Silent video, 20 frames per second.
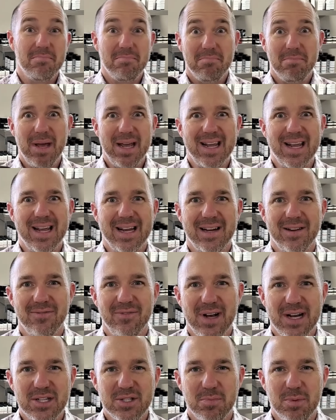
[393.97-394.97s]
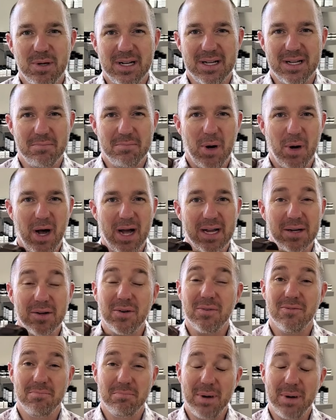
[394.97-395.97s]
making an investment in
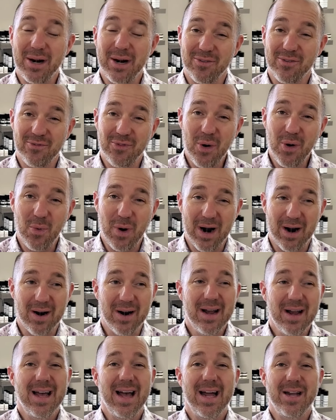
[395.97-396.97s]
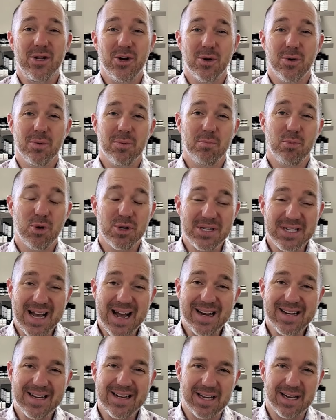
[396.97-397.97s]
buying better footwear and you're
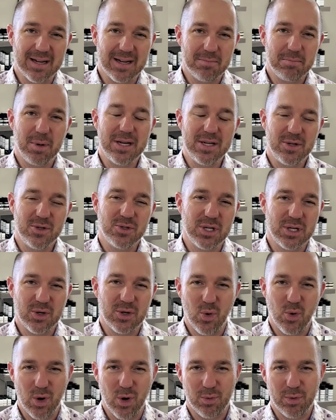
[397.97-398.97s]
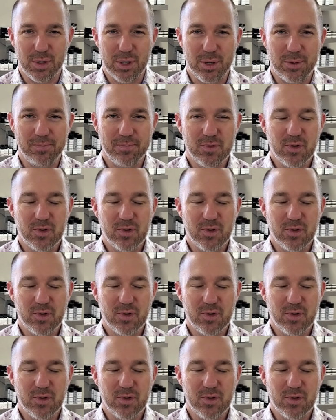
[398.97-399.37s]
protecting it by using Cork Renew.